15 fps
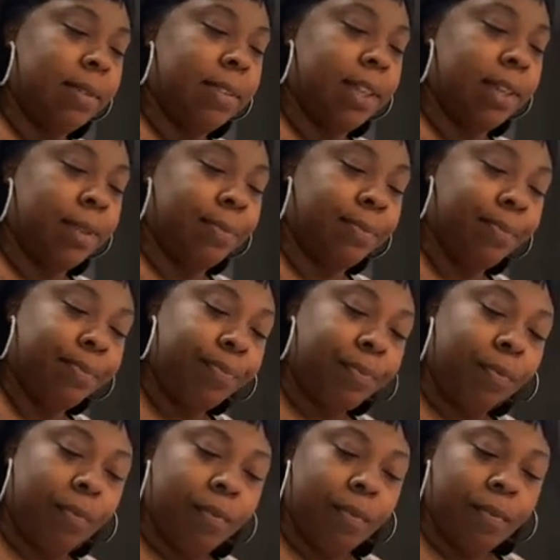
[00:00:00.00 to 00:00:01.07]
So
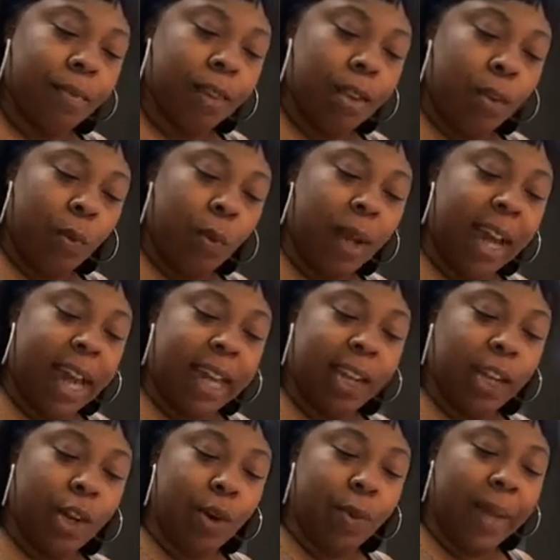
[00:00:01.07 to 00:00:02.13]
we gotta
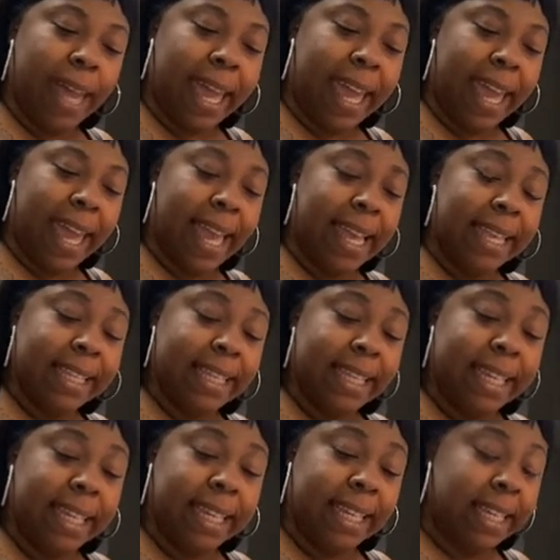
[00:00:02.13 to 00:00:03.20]
go with as
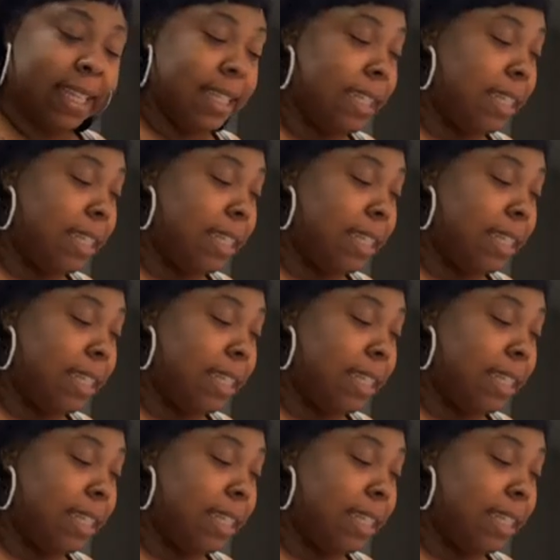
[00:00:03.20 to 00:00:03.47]
is.